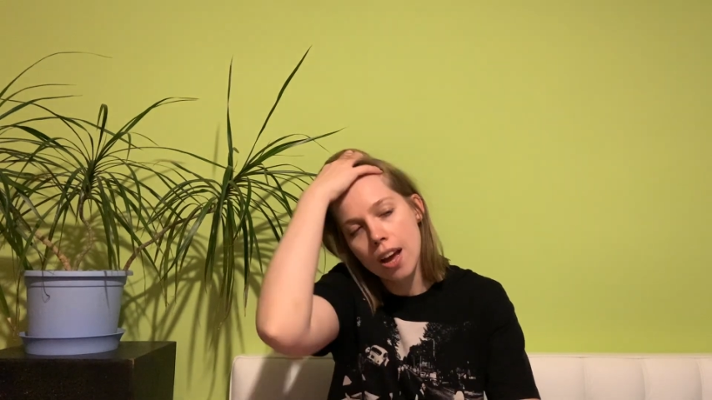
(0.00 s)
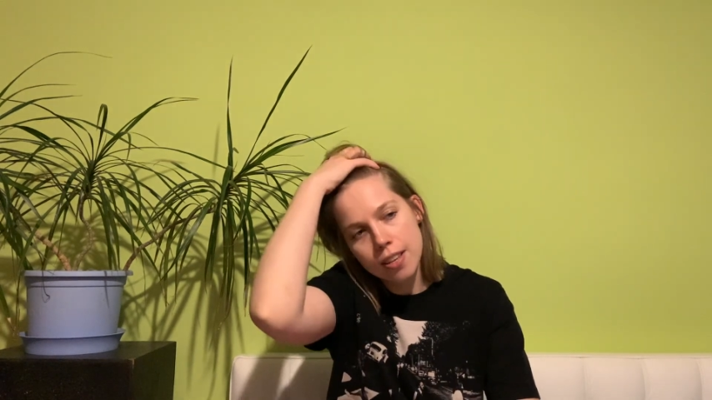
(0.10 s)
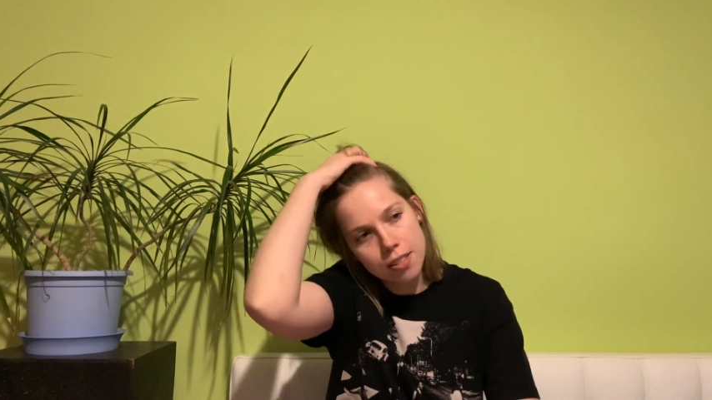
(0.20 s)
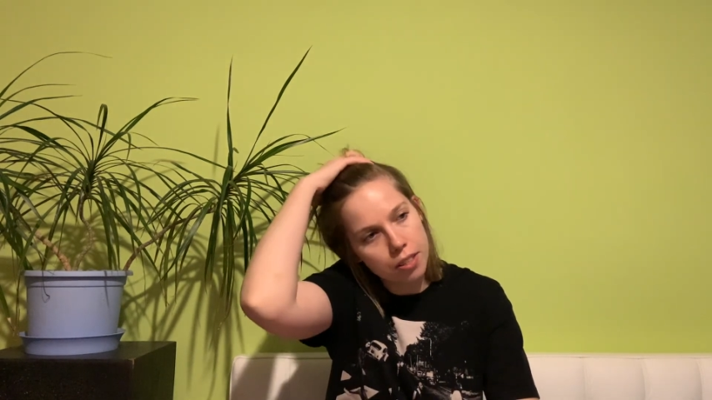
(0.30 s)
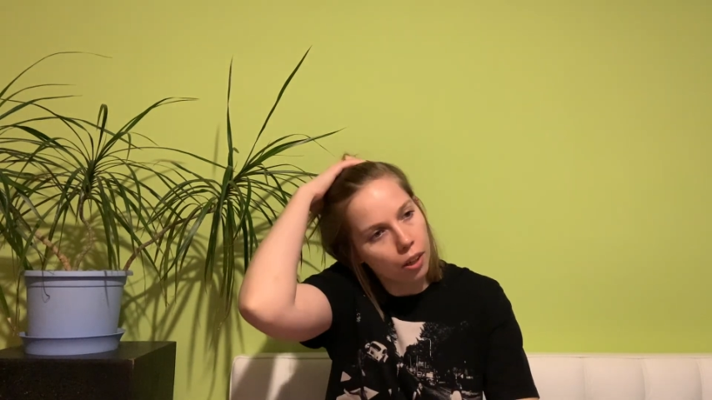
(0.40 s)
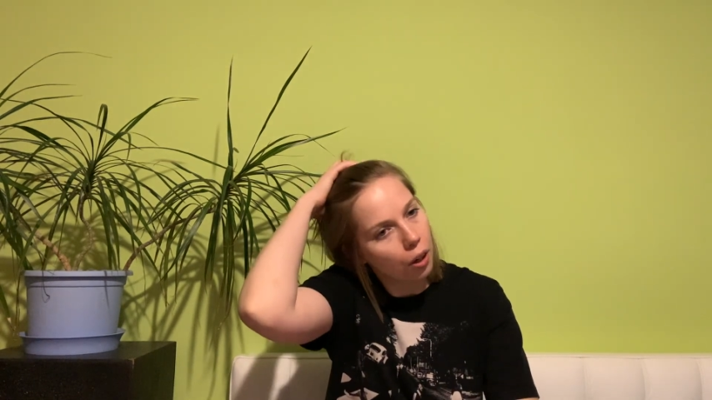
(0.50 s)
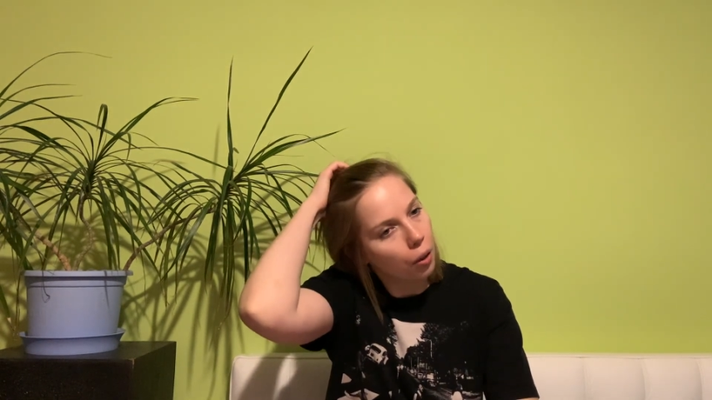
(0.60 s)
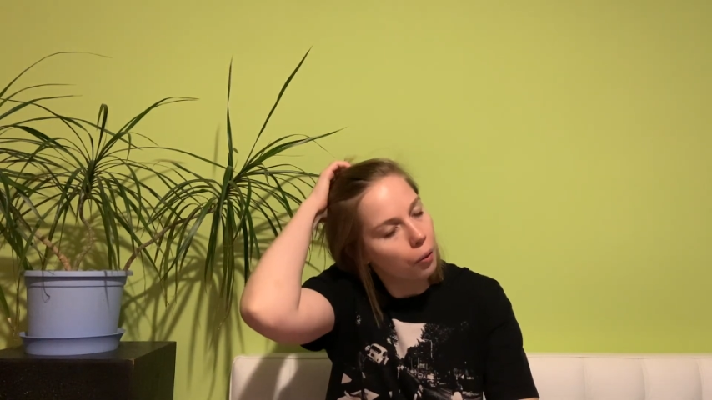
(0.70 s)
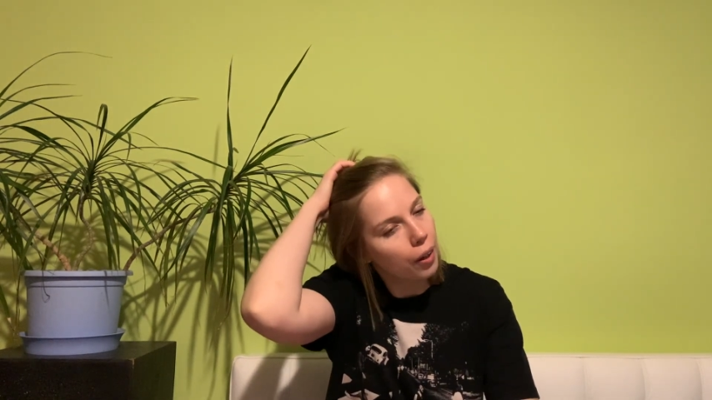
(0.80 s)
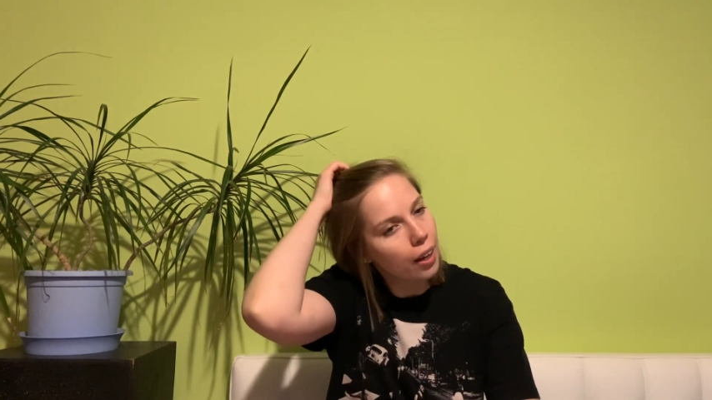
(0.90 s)

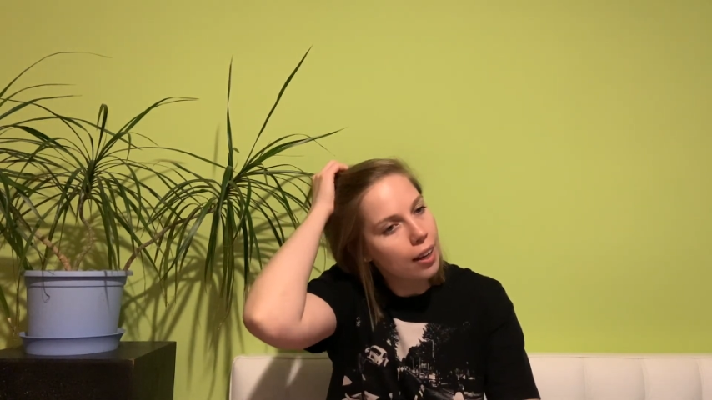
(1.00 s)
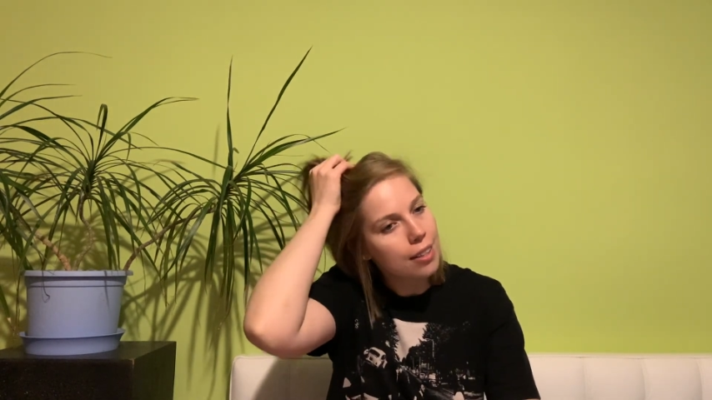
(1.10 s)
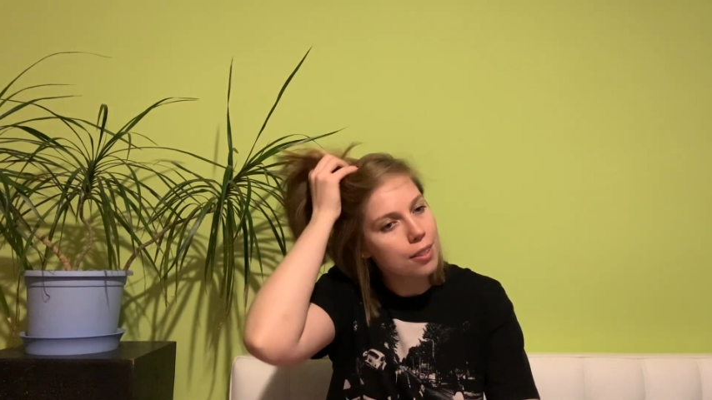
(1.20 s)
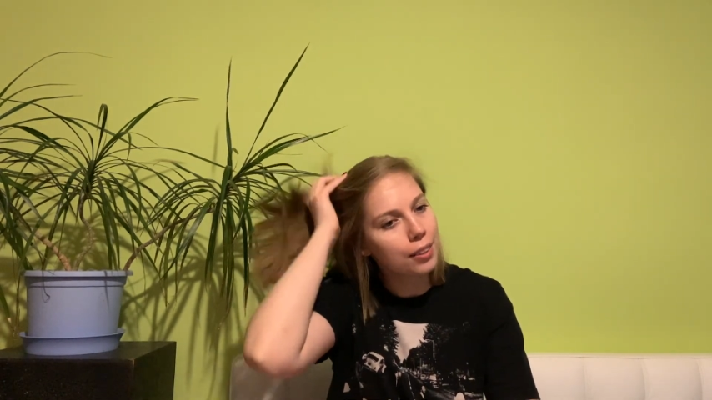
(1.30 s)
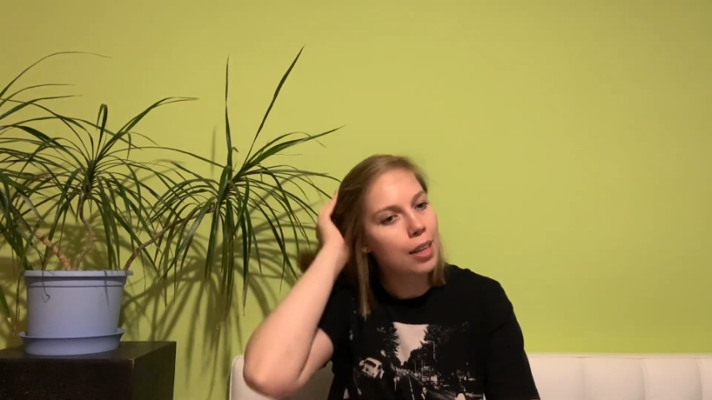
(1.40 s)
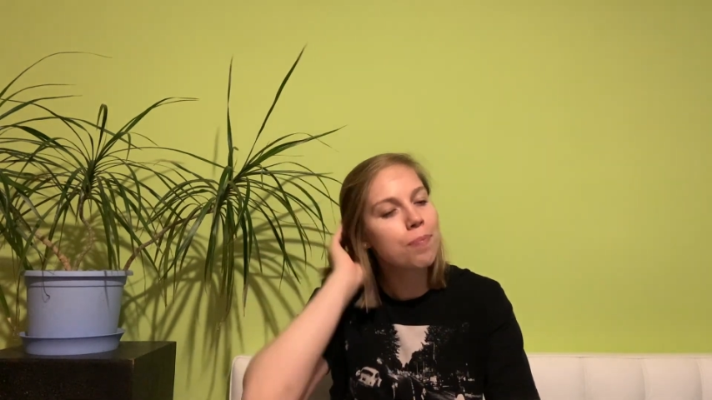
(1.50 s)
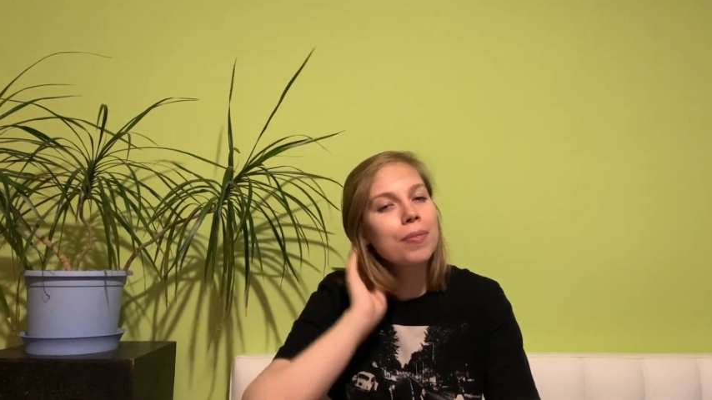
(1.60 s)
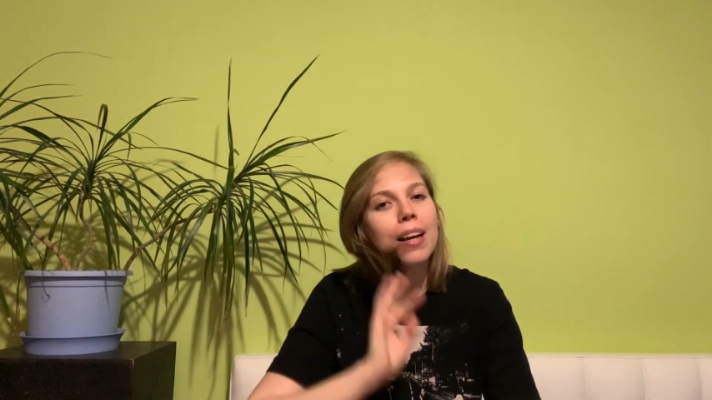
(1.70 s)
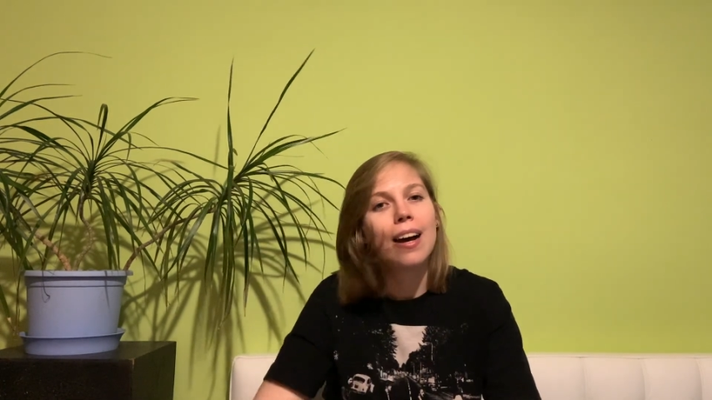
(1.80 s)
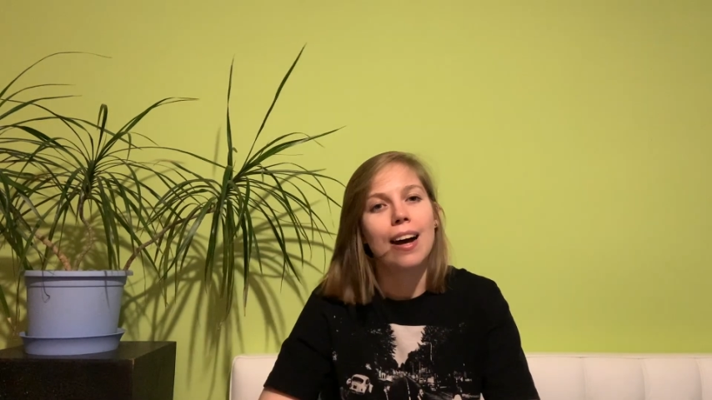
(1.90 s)
So yeah,
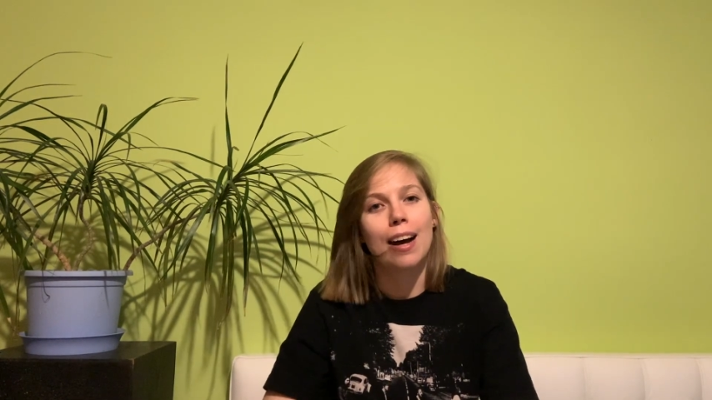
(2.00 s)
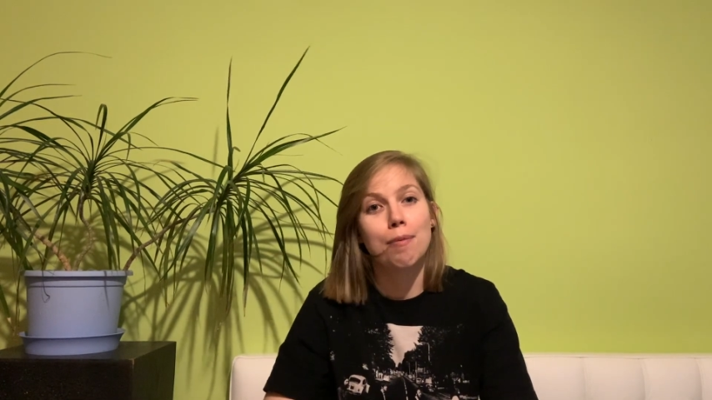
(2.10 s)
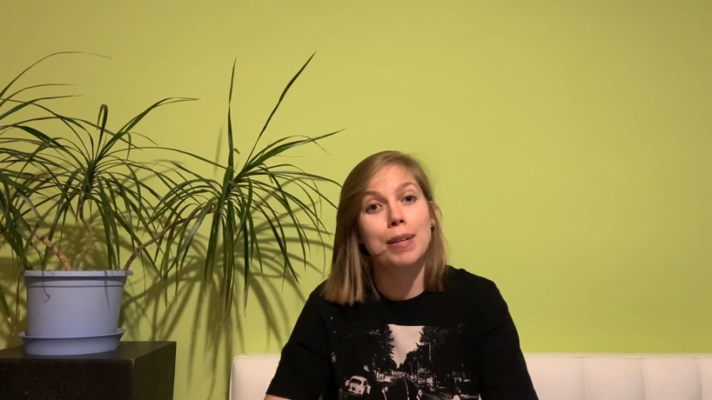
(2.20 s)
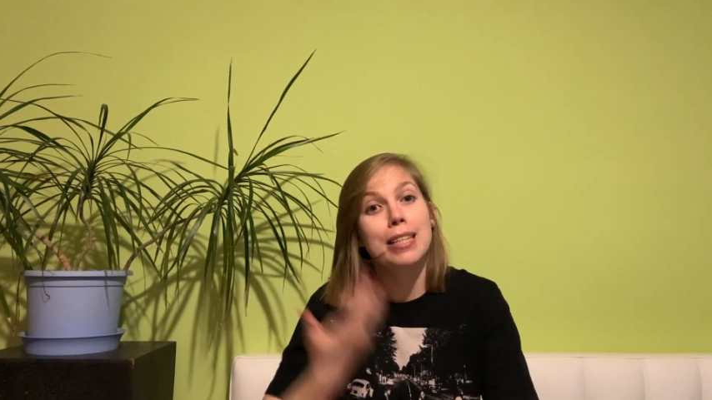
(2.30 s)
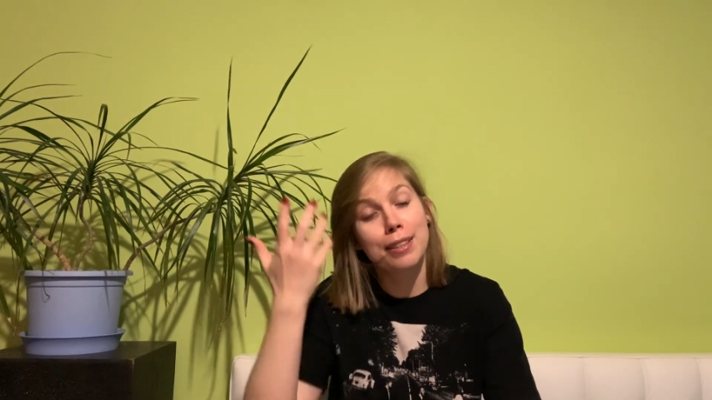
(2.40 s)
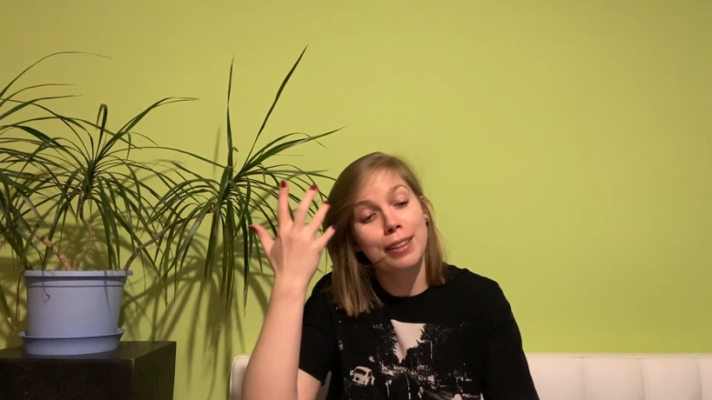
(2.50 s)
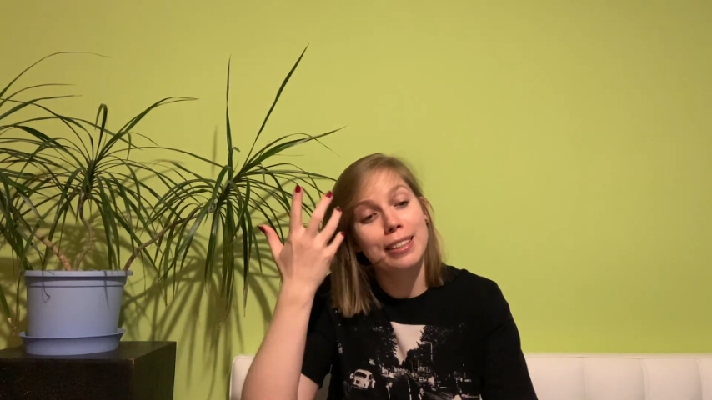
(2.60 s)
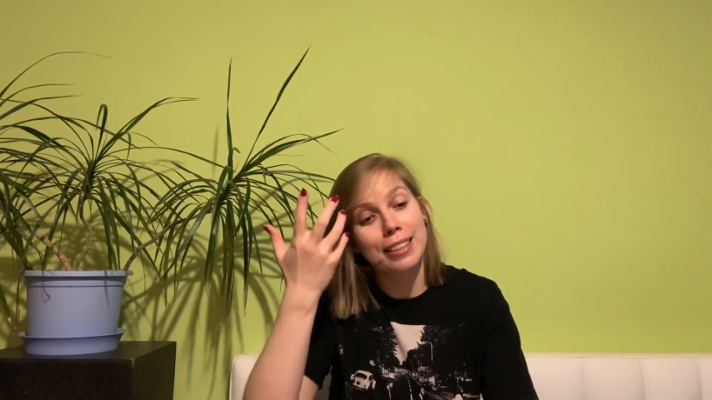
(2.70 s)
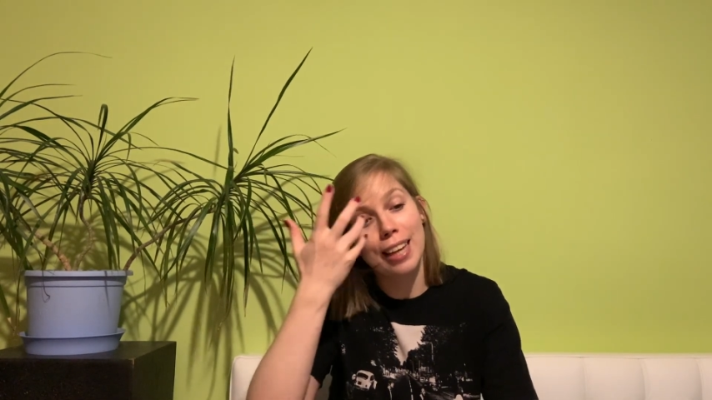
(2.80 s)
but as you can see,